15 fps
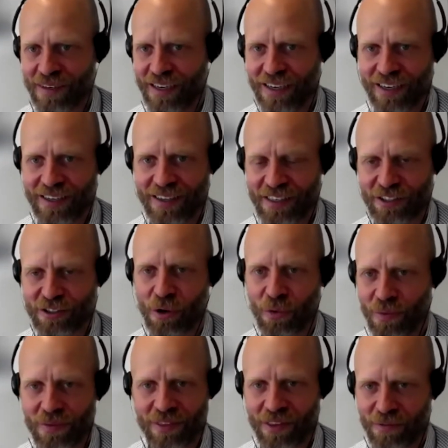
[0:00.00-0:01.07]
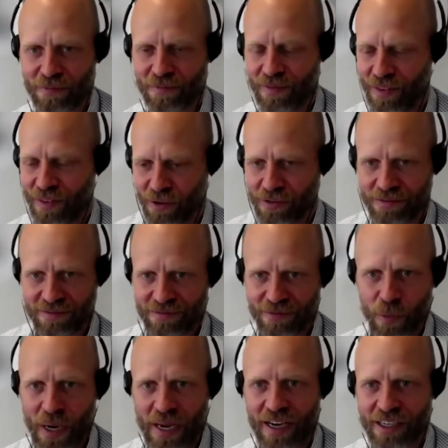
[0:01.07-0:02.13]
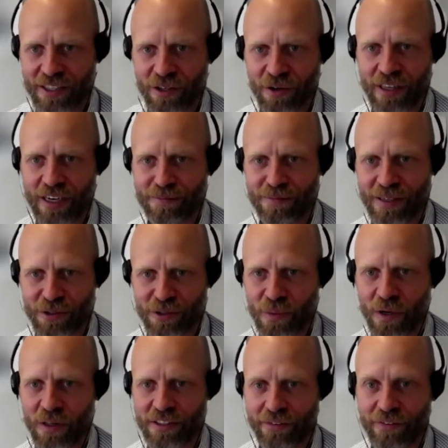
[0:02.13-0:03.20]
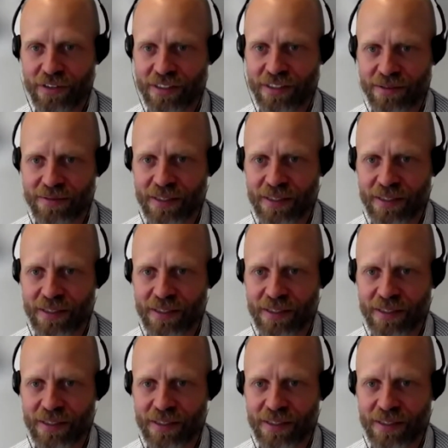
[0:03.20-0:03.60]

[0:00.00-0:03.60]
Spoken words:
There's no way I can know that, because we're all different.